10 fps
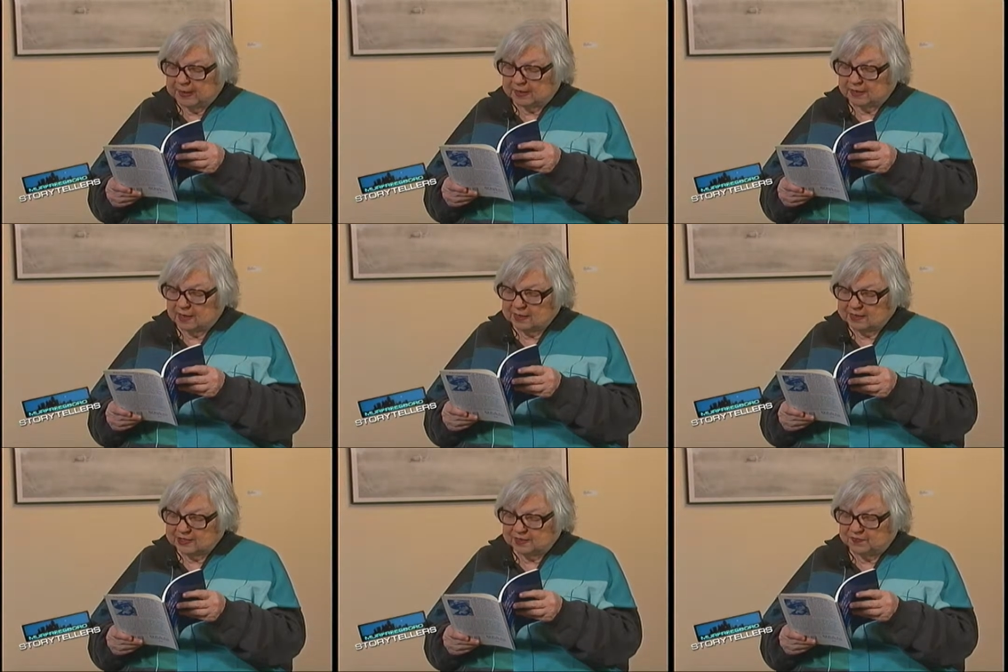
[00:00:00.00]
and God
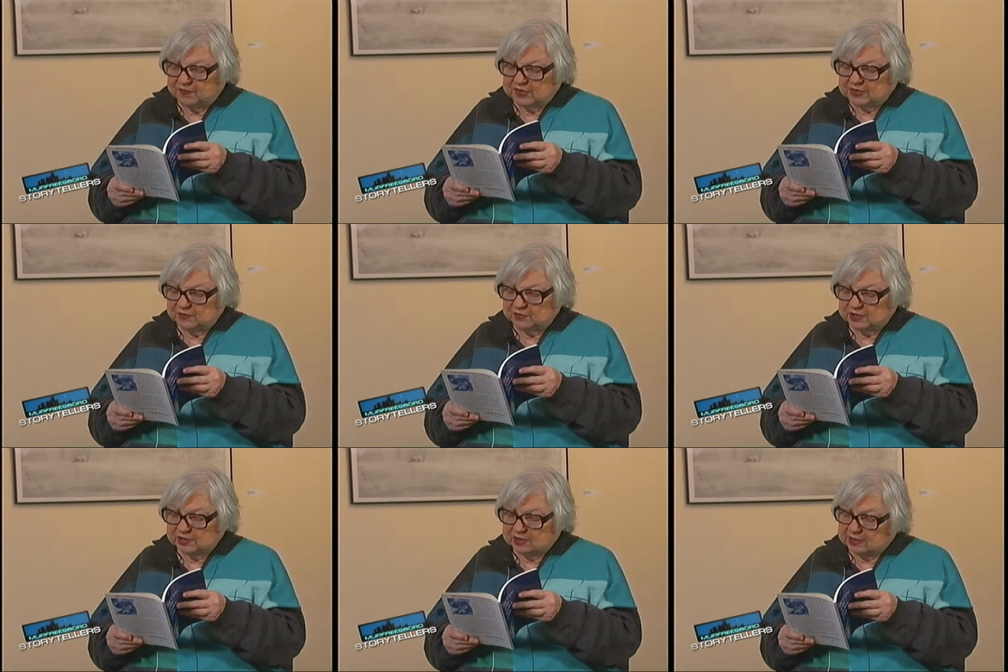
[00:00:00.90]
let you visit for
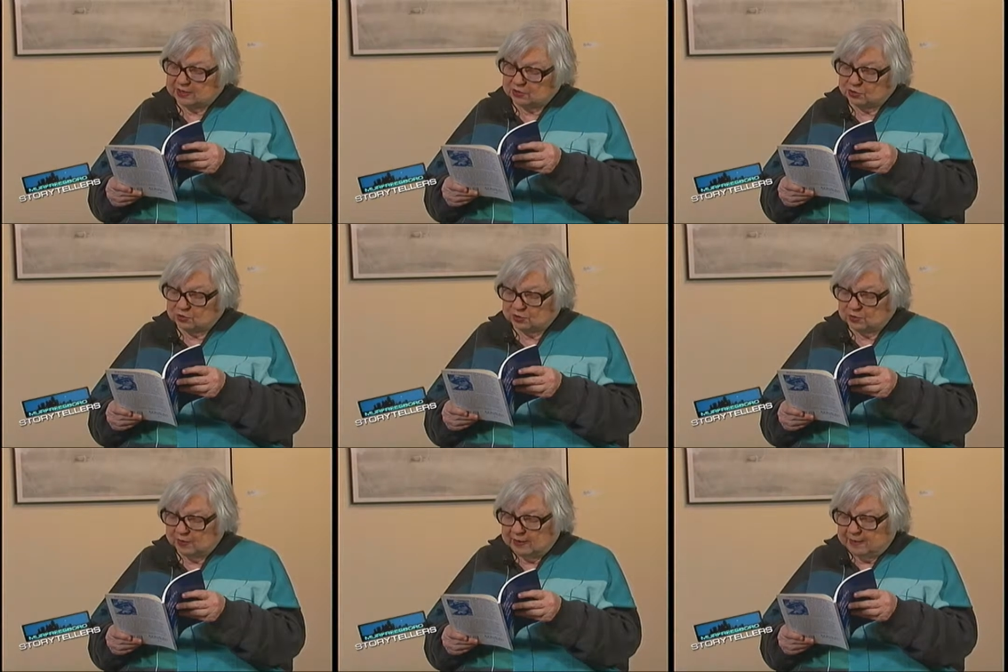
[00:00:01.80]
just a day or two?